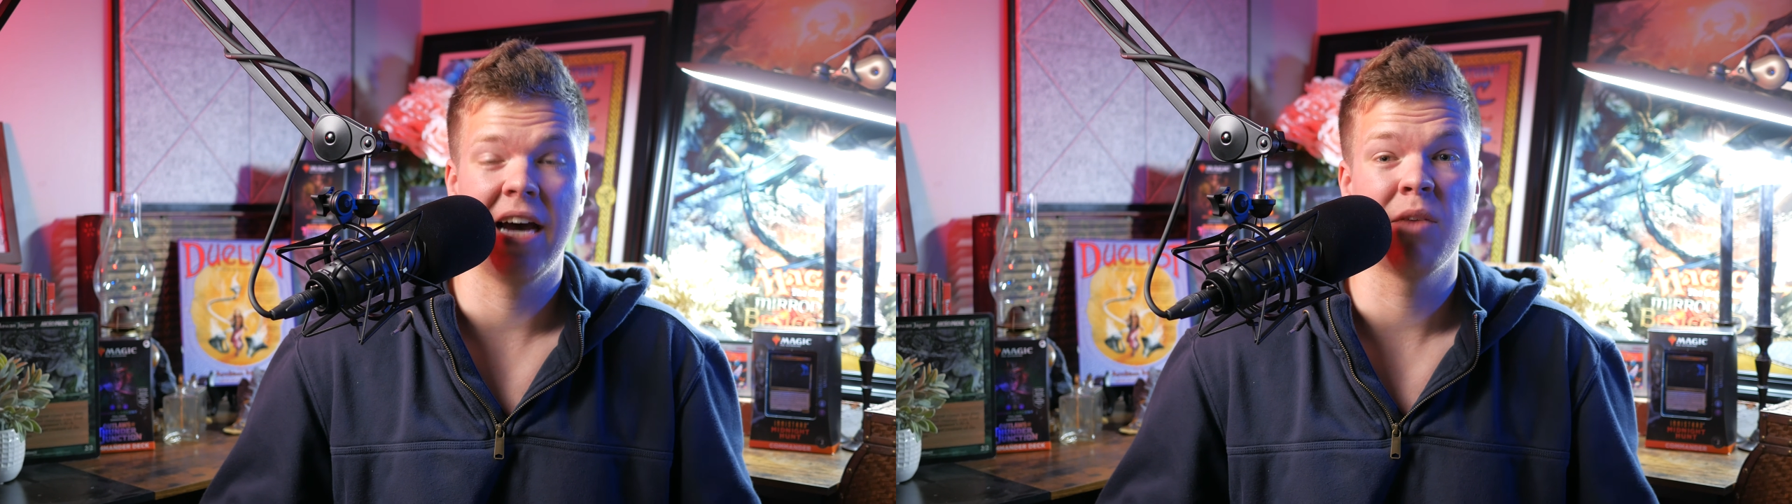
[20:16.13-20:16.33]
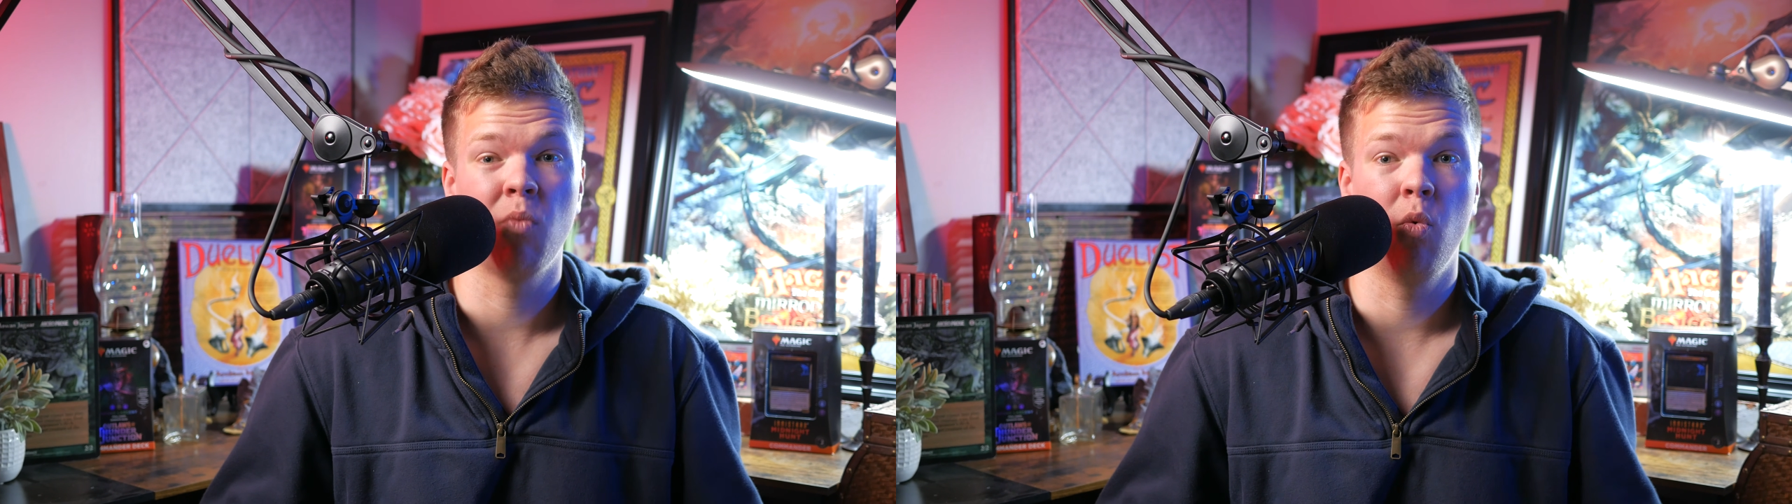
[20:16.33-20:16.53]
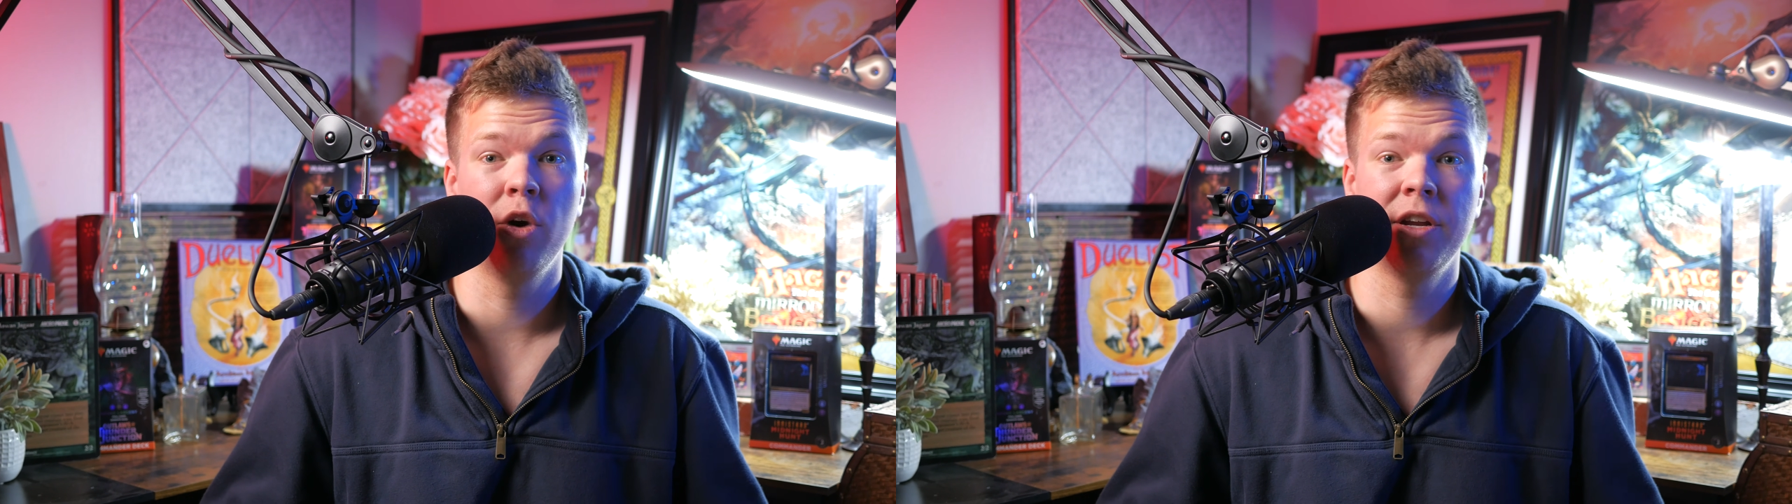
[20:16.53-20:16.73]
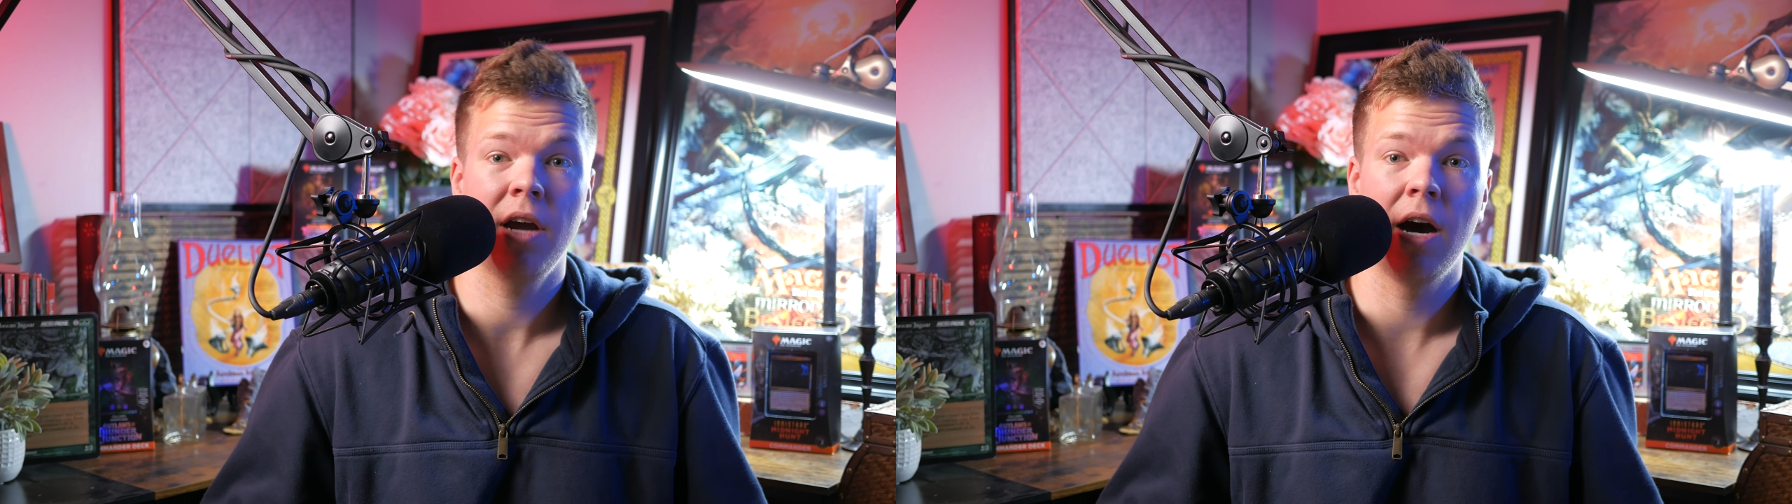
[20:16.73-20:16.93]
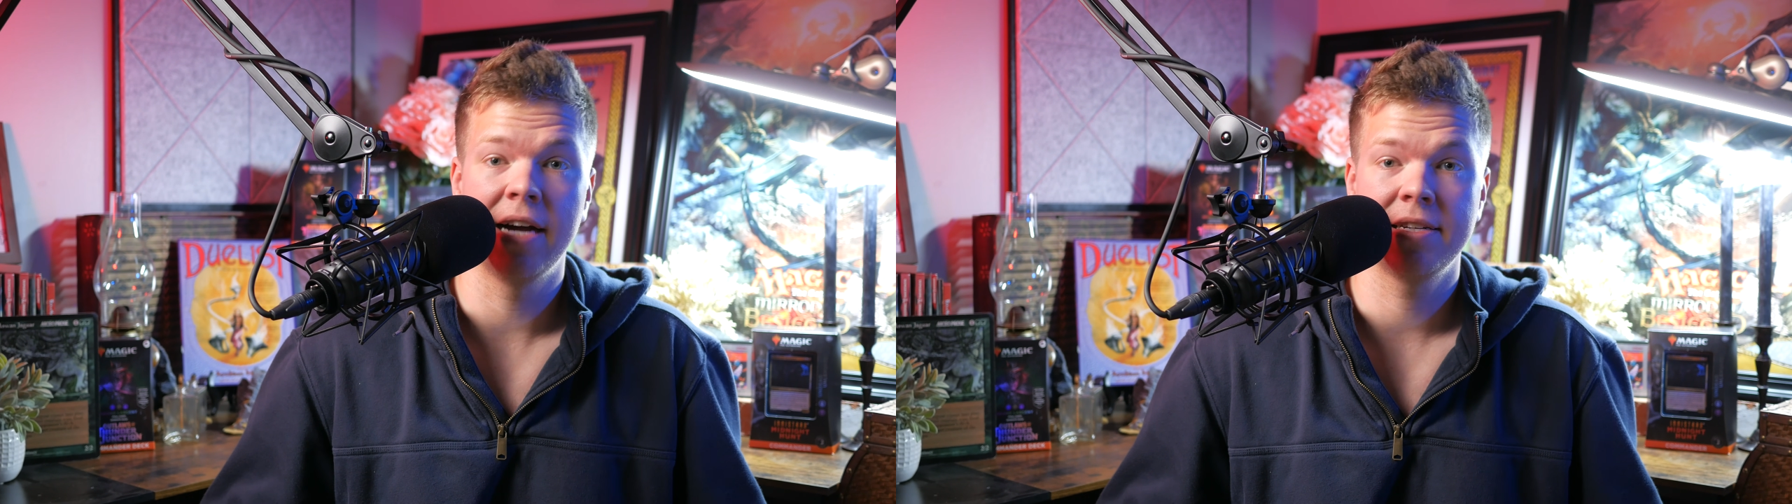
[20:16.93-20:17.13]
I would
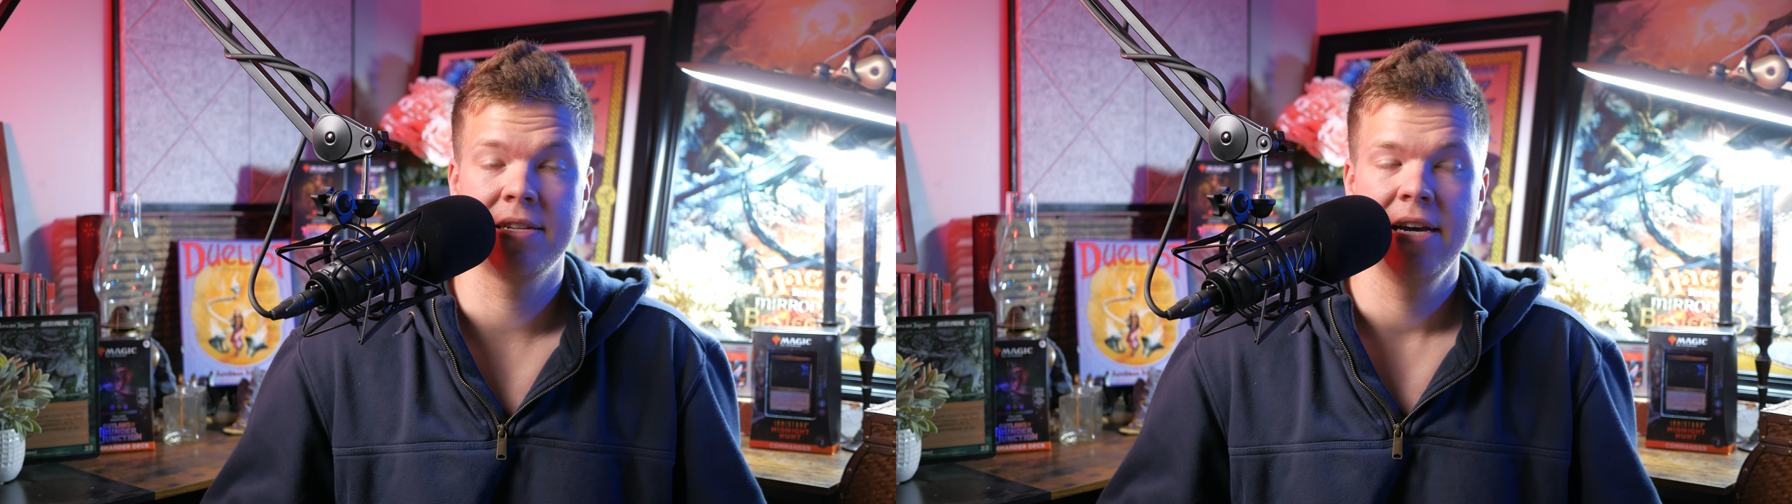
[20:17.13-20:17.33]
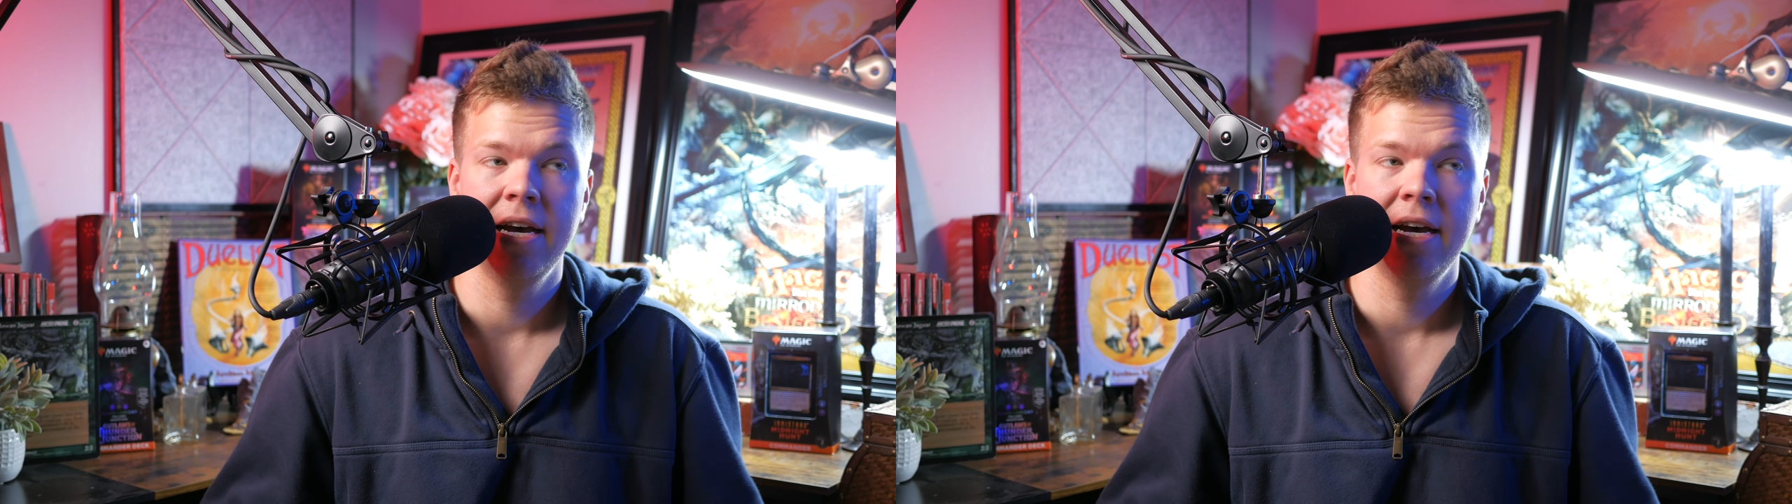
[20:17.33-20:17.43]
cut.